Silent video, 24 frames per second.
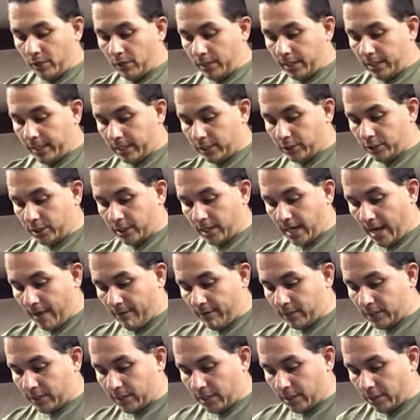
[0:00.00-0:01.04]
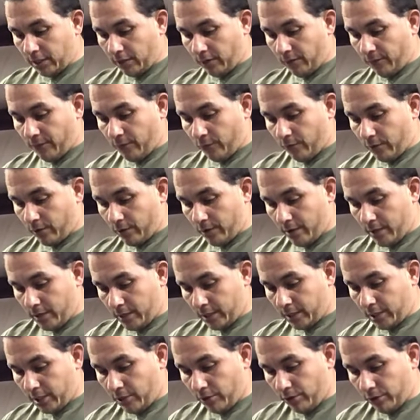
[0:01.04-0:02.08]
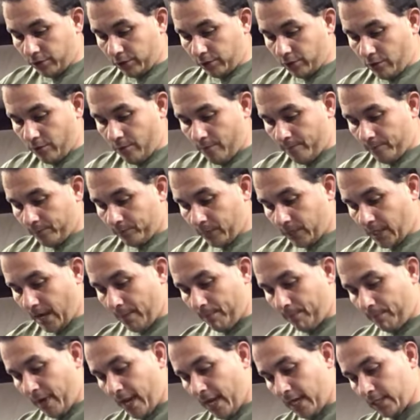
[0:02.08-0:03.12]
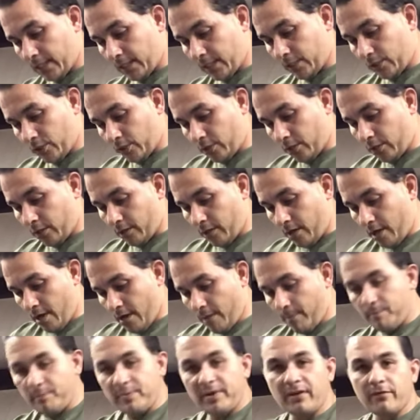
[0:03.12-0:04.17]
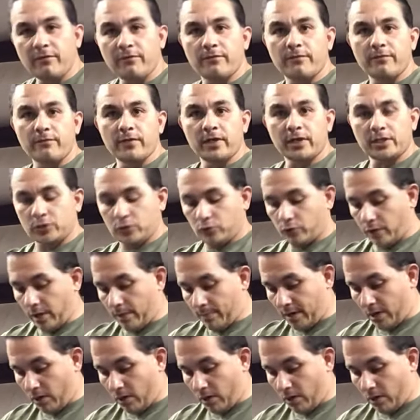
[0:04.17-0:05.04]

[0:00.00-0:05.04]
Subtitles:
an engine and have it sit there for a year or so, that paste is going to be extremely